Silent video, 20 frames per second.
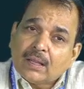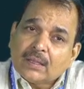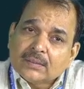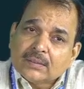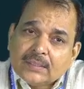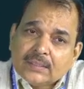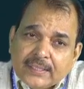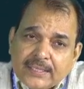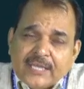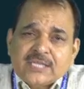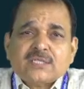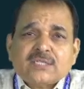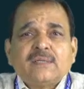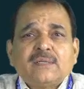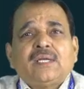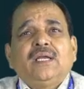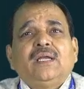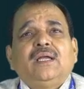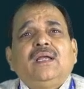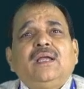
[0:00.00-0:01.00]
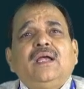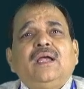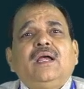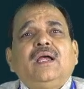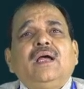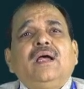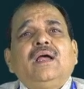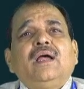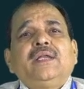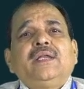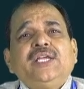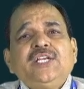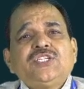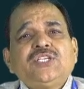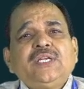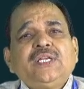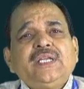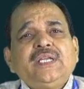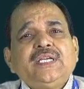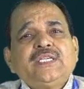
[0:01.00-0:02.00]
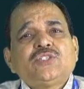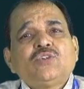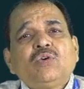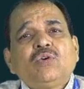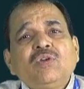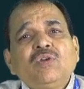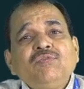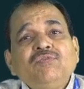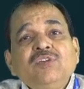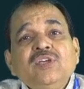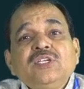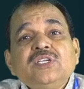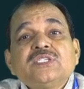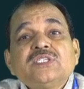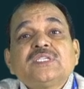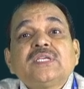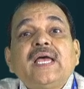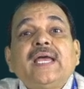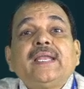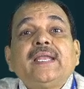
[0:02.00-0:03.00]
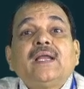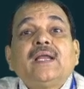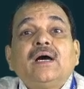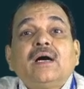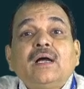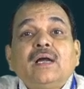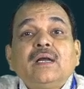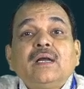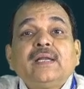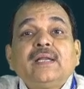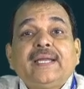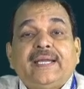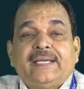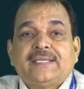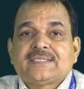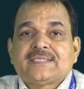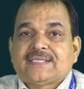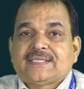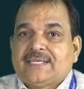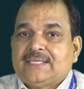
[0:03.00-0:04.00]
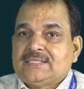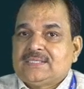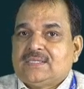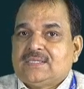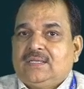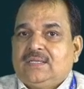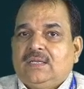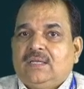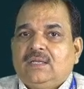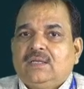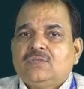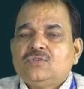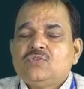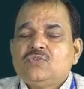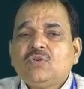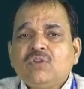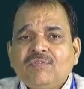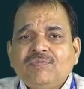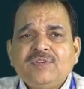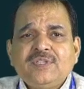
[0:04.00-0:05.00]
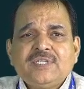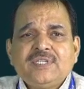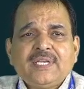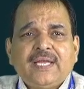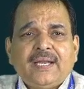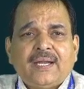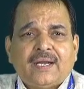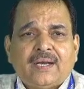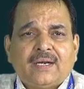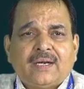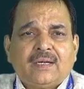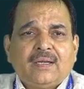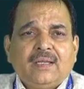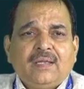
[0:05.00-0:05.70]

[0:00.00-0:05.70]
The next nature is geography is an art and science. Geography is an art.